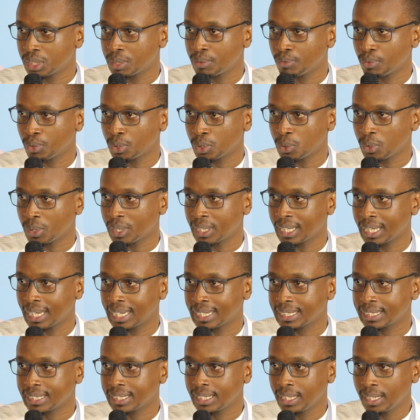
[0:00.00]
team for doing
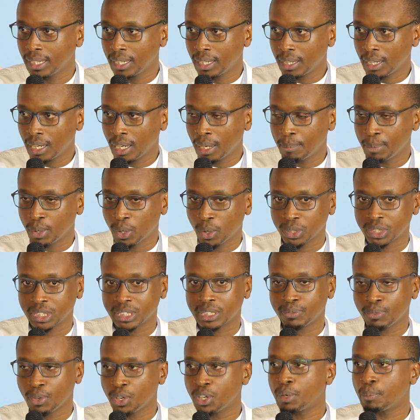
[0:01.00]
that, because
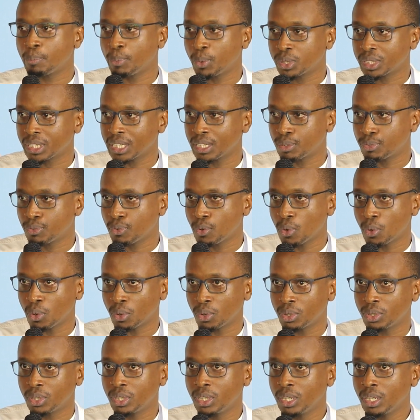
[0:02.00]
it's very important
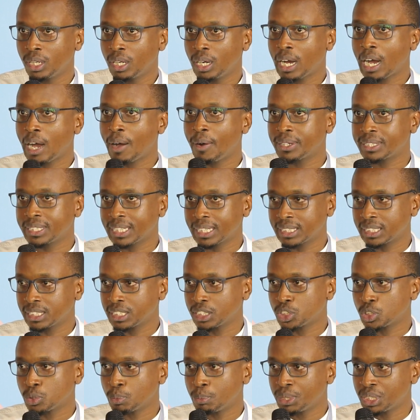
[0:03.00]
for our
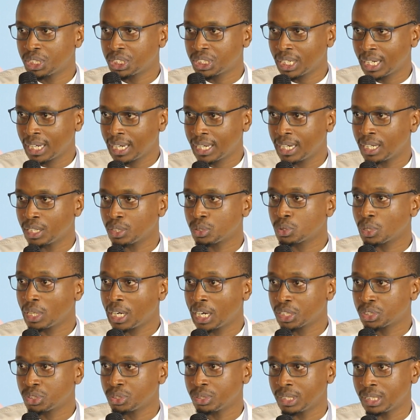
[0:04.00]
successes to be shared and
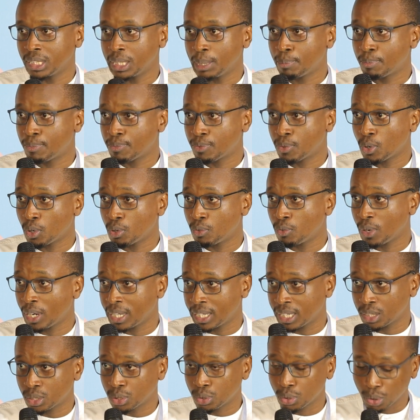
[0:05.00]
to actually leapfrog for
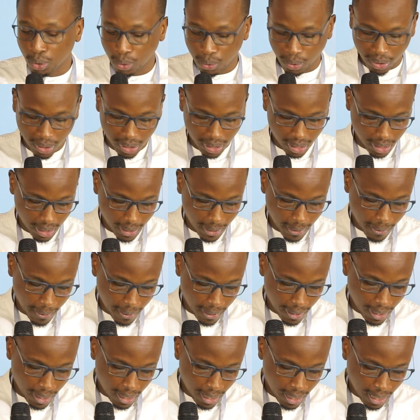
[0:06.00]
others to use.
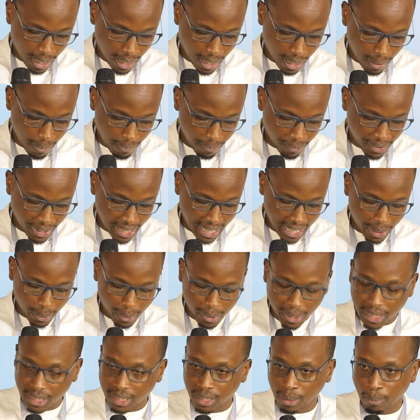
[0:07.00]
The other
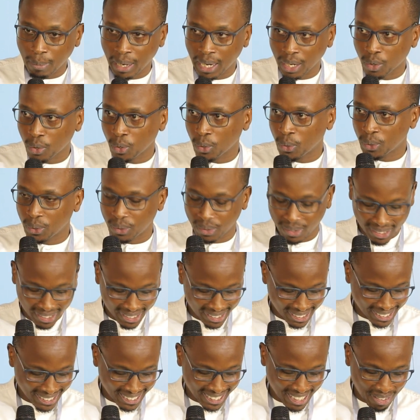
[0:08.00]
one is the macro
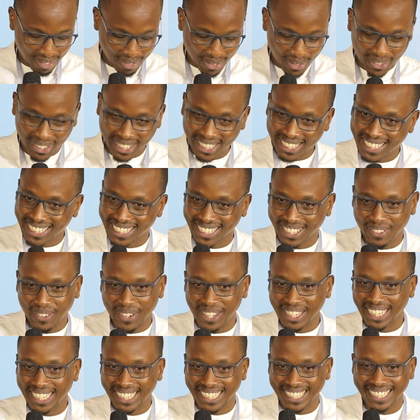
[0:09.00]
level. This is the
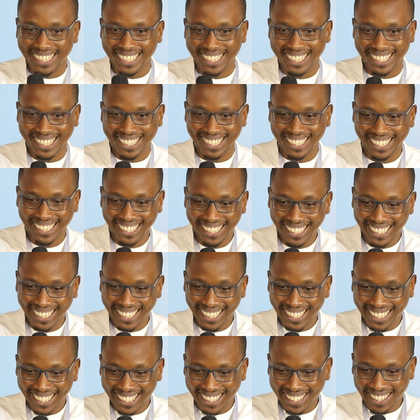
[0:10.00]
one that is
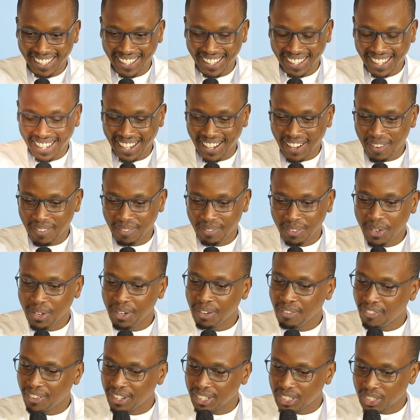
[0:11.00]

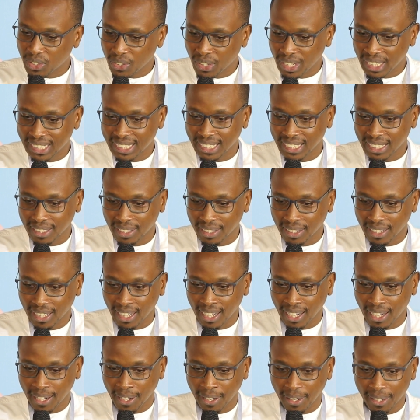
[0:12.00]
very frustrating
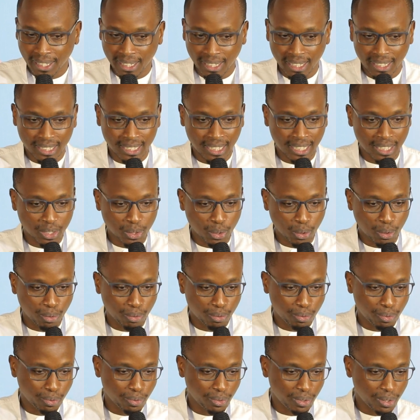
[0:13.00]
in the sense
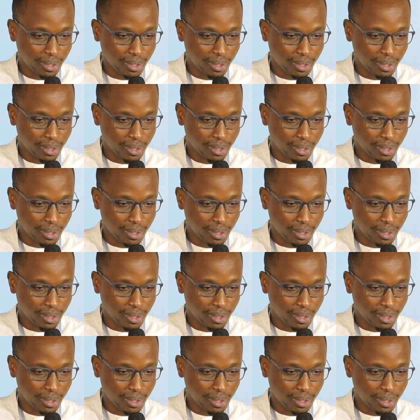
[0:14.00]
of,